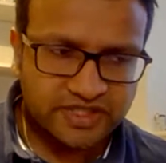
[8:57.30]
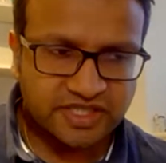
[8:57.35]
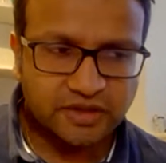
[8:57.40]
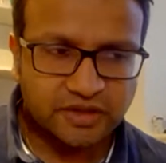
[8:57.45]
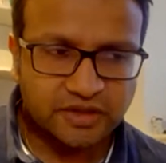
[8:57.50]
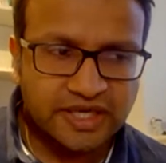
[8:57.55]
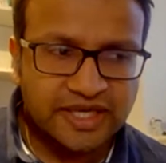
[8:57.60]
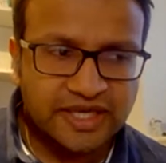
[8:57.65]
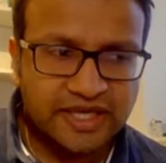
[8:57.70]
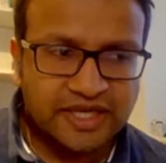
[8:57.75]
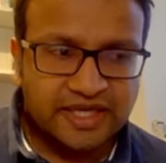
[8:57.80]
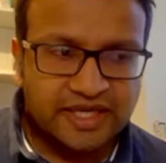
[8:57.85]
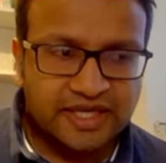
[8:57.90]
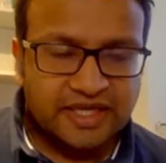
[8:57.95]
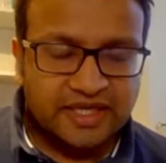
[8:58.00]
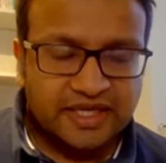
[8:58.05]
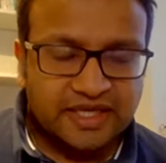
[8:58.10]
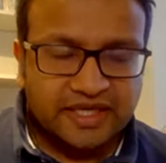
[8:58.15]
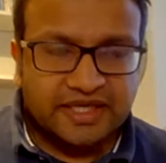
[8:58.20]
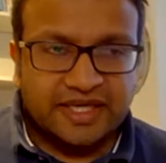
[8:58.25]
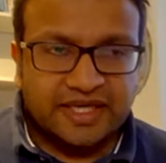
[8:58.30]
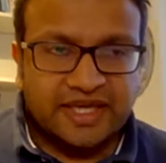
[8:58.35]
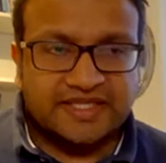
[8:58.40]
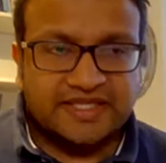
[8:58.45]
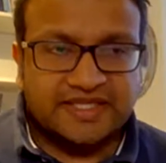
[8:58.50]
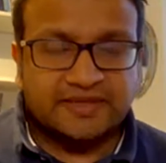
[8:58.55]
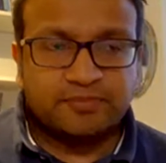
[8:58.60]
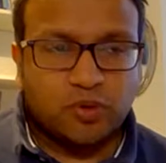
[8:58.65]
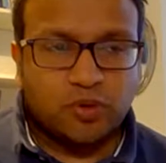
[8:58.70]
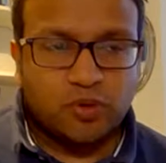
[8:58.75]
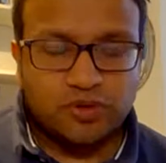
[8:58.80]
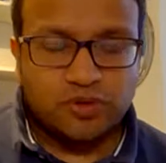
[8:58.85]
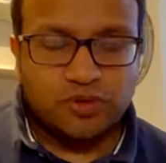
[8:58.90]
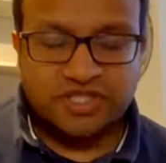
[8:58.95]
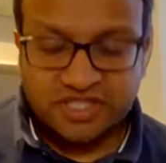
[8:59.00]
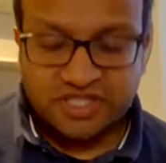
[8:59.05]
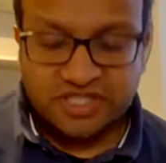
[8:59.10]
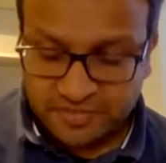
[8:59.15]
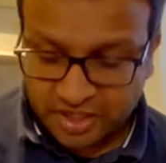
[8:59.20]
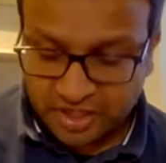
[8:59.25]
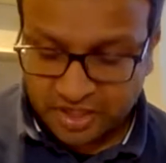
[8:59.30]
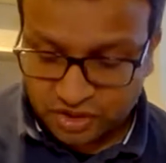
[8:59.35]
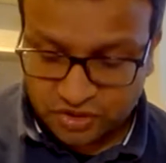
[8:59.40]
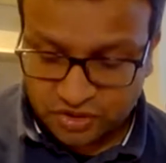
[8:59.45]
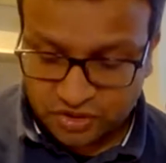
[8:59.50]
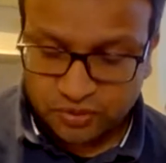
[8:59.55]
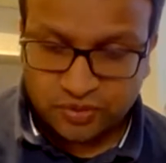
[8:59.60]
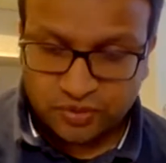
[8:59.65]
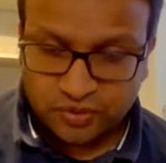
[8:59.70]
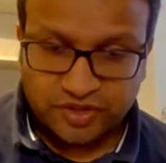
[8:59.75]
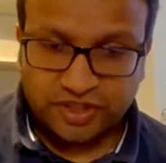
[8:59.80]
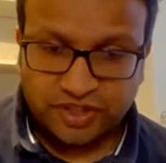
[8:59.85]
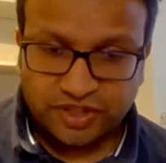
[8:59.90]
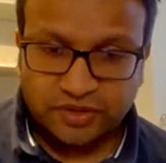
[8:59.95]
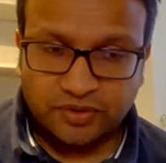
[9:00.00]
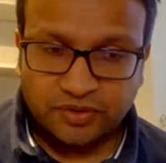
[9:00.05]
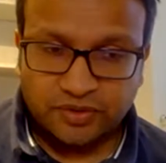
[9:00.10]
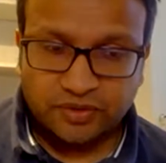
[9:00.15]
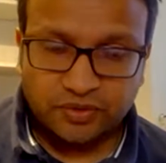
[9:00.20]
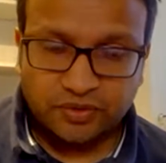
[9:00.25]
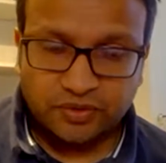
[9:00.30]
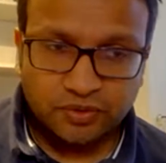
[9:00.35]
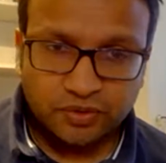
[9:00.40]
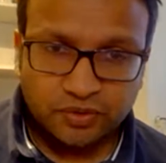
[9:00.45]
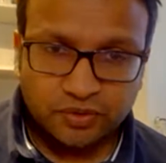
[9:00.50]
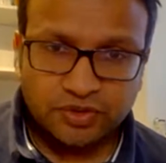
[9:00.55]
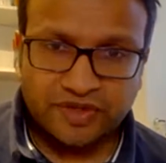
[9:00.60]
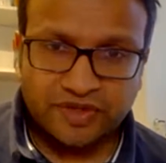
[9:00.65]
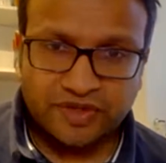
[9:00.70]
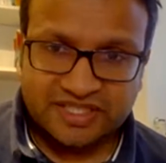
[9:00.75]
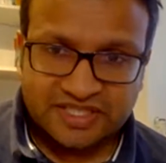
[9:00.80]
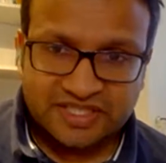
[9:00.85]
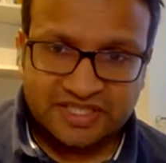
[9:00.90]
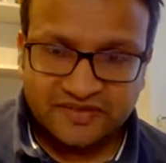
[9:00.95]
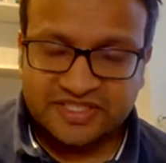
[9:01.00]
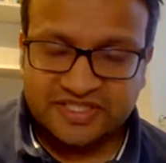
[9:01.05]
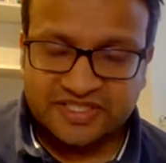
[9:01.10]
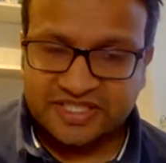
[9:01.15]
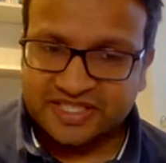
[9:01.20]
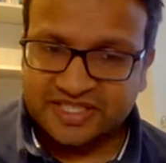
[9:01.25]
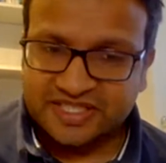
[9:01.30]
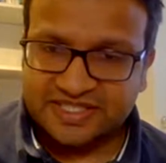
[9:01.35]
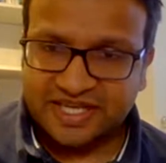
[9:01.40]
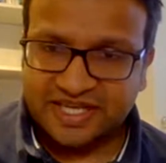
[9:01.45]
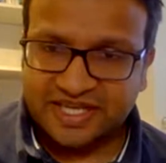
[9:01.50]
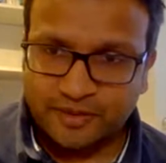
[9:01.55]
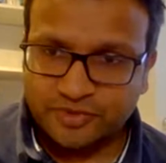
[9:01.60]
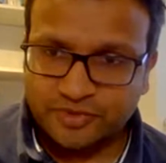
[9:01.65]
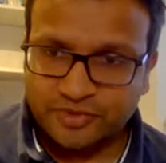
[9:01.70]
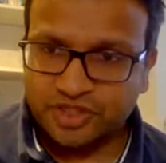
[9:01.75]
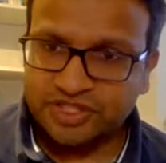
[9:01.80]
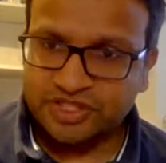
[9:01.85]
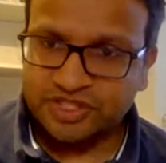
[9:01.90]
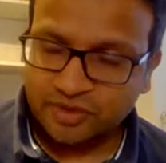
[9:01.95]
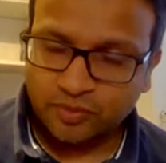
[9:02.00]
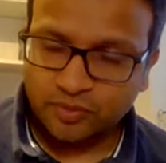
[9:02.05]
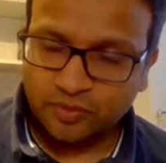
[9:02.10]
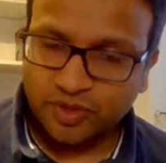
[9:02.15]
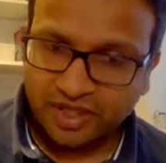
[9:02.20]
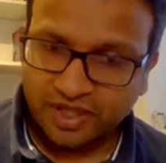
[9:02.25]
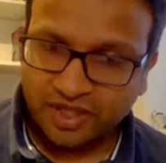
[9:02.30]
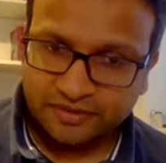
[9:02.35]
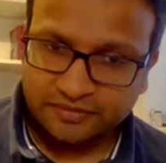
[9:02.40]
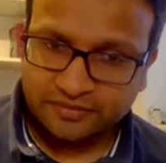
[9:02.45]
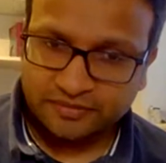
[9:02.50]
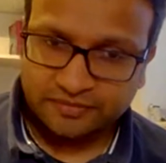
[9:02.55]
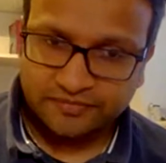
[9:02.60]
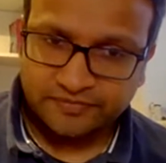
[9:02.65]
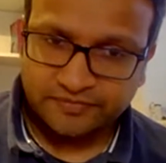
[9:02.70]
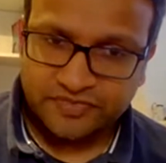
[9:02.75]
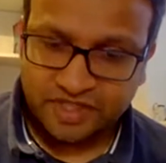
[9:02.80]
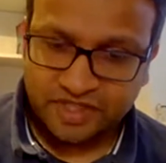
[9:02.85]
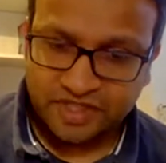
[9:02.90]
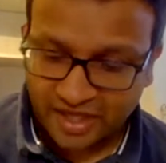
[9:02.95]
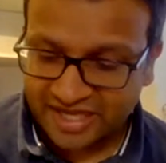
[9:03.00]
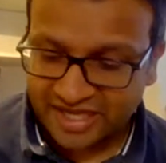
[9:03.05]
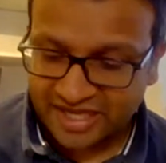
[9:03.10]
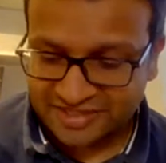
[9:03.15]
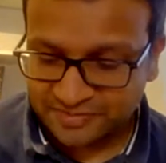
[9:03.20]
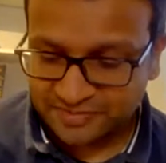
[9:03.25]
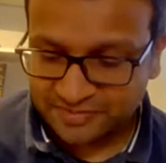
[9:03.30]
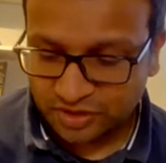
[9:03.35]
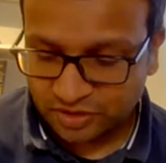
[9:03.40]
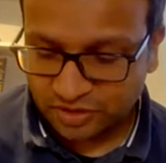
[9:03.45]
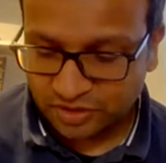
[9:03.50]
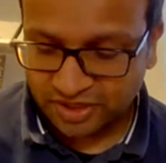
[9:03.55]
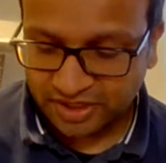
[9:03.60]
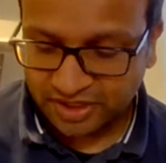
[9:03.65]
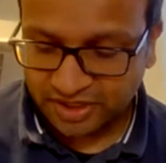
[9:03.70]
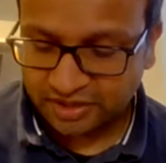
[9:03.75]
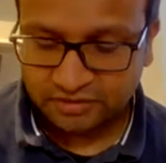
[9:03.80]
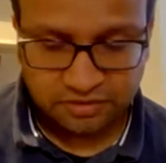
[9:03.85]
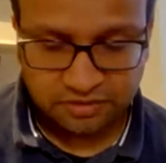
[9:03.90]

So it's important to make sure that all your activity is captured somewhere. So it has to be on